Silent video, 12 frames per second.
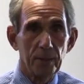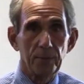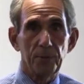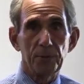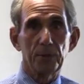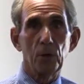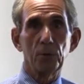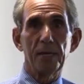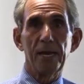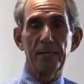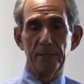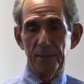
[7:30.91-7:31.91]
The
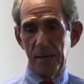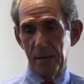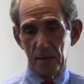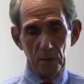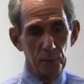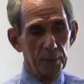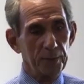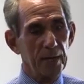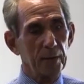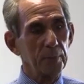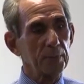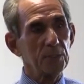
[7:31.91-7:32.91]
cocaine and the heroin
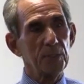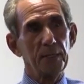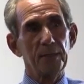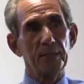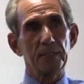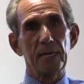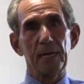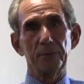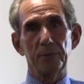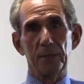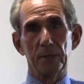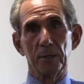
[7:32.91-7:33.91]
that we see that's out
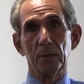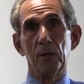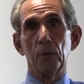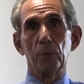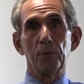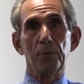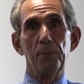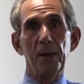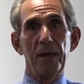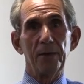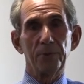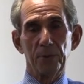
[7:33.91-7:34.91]
there, or the
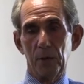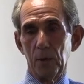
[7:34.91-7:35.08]
meth,